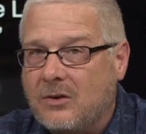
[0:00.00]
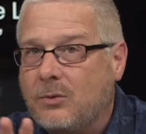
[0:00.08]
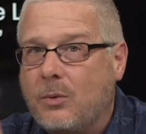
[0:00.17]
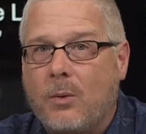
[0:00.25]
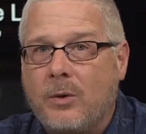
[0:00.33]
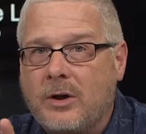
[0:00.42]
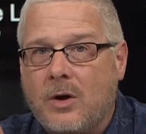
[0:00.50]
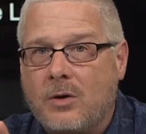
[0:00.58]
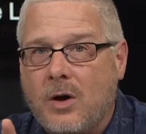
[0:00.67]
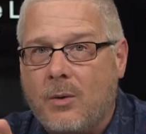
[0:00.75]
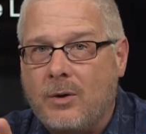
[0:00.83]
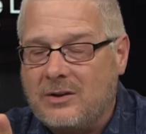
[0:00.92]
is what we don't
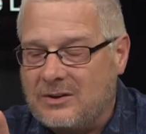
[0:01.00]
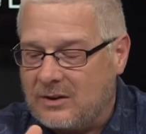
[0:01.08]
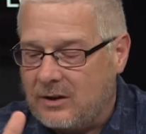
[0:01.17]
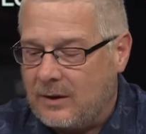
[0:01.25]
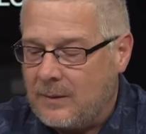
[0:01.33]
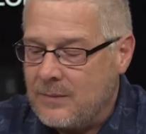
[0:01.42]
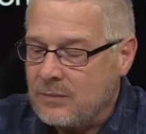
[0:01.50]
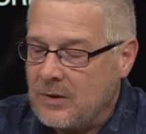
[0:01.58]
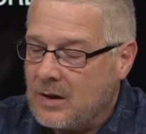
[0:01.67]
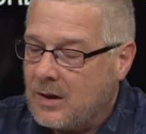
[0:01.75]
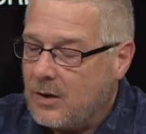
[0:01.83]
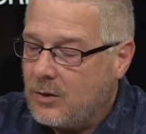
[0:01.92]
always see.
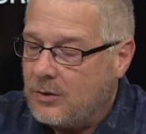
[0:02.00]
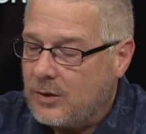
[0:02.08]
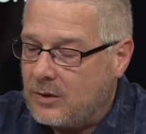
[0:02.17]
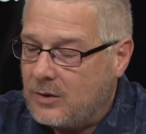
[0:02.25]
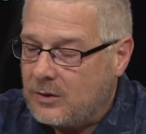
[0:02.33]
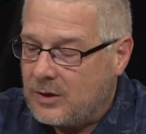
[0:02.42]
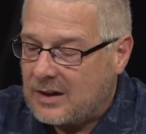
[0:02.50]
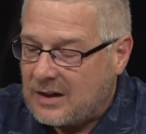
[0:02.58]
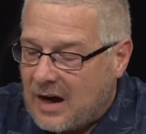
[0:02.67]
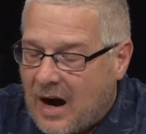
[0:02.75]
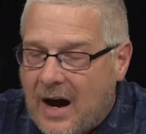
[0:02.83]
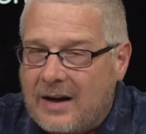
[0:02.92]
The, the
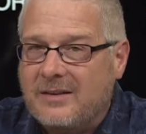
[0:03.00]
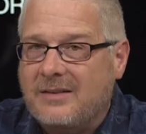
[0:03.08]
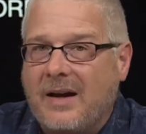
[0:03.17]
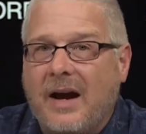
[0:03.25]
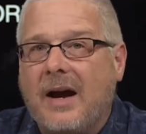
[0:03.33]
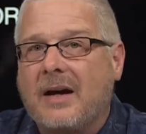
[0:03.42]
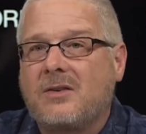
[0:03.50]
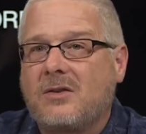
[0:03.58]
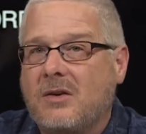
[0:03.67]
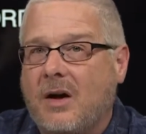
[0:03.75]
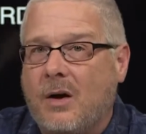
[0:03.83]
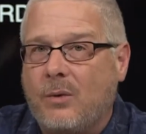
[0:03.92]

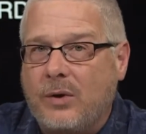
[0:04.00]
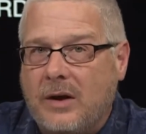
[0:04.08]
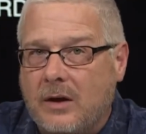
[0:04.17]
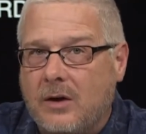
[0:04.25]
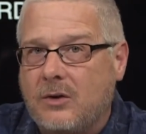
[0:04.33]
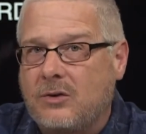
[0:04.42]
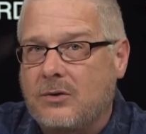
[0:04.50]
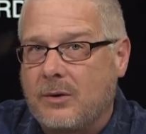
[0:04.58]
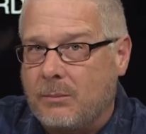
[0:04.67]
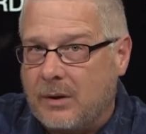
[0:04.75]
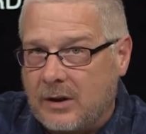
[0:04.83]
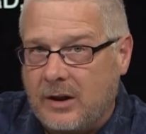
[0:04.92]
context of his
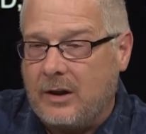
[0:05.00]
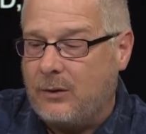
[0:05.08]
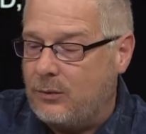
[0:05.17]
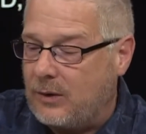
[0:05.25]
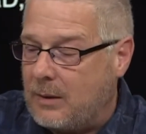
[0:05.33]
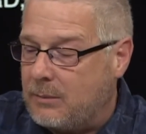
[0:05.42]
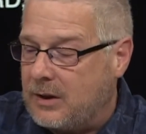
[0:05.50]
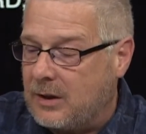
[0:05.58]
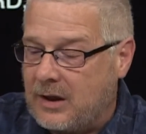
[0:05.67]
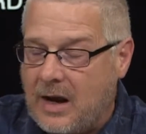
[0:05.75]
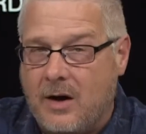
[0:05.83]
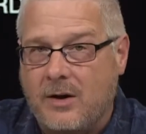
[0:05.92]
belief and being
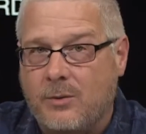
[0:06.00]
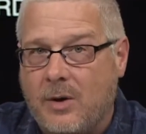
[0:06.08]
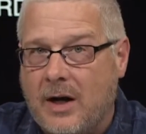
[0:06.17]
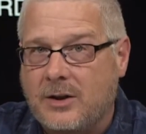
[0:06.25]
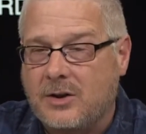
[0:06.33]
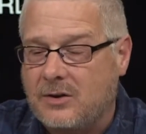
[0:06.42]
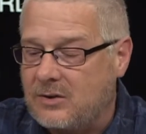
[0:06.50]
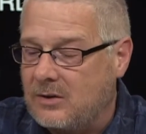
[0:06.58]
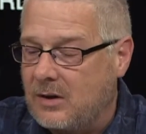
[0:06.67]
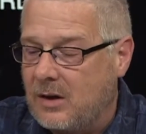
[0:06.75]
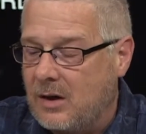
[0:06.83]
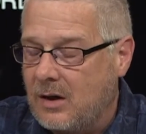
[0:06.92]
counted righteous
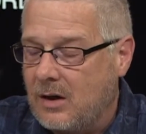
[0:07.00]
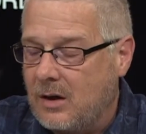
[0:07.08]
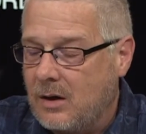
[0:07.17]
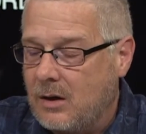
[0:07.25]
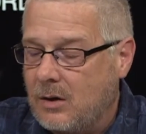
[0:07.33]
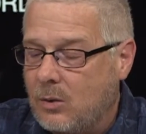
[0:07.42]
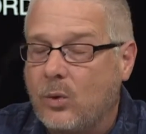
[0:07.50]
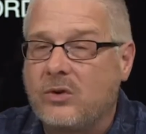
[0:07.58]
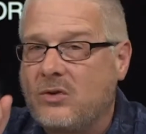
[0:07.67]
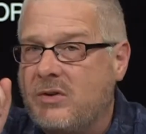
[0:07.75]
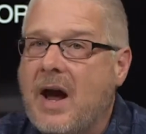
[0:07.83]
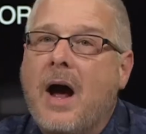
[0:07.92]

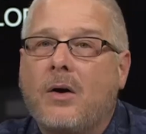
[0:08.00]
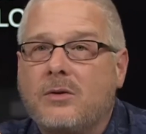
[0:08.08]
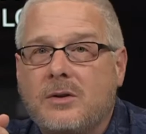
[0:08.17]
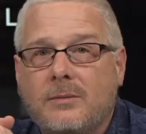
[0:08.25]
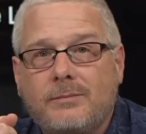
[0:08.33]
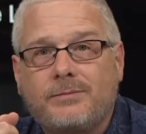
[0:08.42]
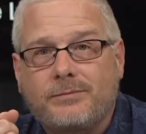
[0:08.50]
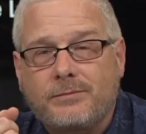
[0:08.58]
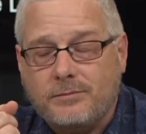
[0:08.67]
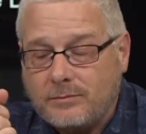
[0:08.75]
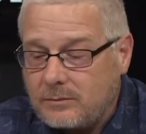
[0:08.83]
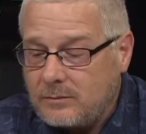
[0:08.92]
was doubt. Mm,
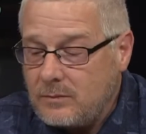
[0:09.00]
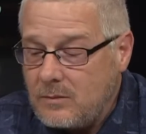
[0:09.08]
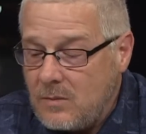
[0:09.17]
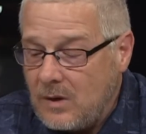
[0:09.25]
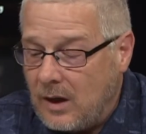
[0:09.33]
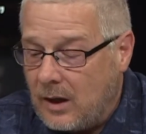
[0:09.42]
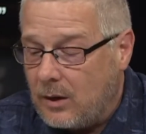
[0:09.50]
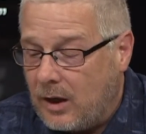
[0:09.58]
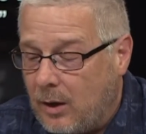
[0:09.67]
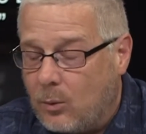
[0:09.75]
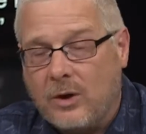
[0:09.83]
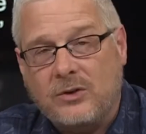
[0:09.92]
yeah. It,
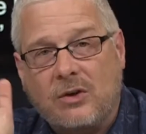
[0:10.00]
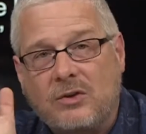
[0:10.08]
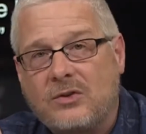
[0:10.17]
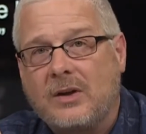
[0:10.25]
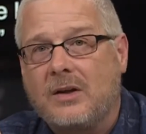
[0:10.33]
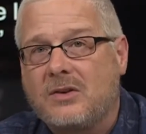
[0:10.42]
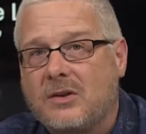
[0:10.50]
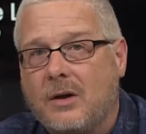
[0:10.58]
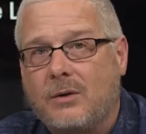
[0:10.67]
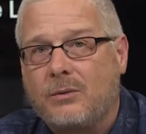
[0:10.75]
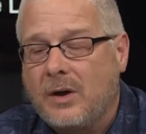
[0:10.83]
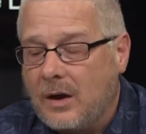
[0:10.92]
it was a sense
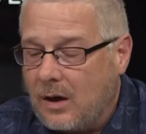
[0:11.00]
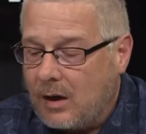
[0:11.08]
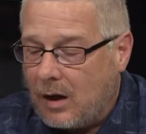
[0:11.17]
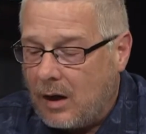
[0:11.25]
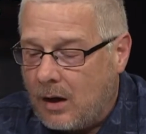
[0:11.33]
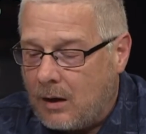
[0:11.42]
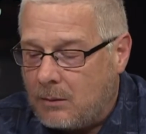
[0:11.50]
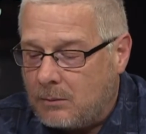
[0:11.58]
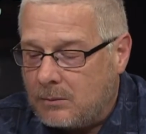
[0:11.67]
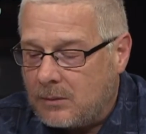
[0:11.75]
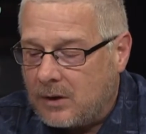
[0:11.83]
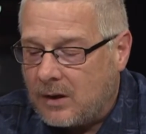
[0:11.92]
of,
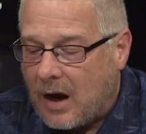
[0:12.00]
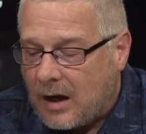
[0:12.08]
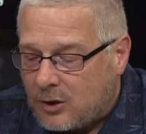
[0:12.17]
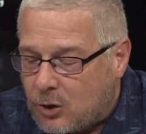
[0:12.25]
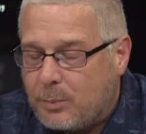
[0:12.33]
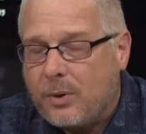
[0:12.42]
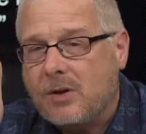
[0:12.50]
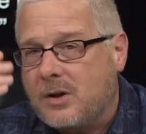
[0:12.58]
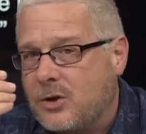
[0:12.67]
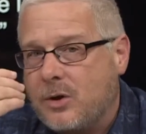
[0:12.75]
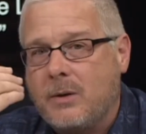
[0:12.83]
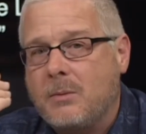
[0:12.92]
um, God, you put a
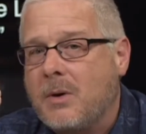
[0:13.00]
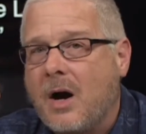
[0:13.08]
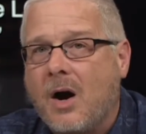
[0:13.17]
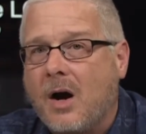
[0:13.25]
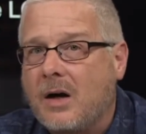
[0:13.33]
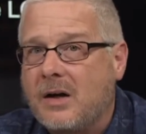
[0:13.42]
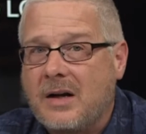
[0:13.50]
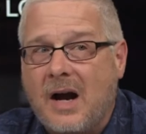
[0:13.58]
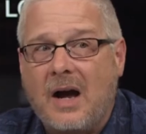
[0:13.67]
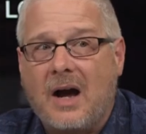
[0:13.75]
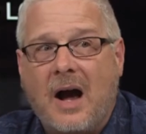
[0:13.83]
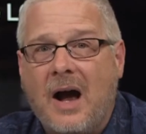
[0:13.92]
dream in my heart and
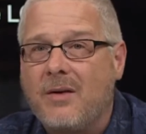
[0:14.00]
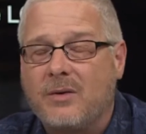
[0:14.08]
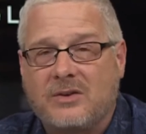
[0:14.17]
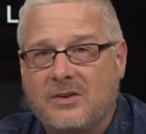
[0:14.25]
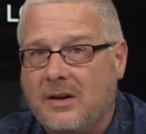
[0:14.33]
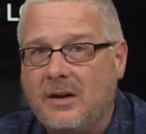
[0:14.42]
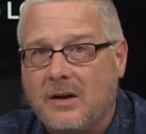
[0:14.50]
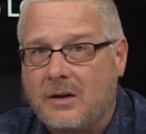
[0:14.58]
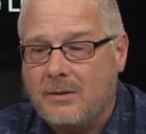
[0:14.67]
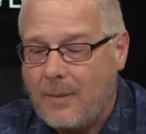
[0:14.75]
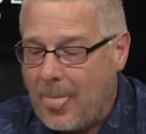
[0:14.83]
I, I haven't seen it.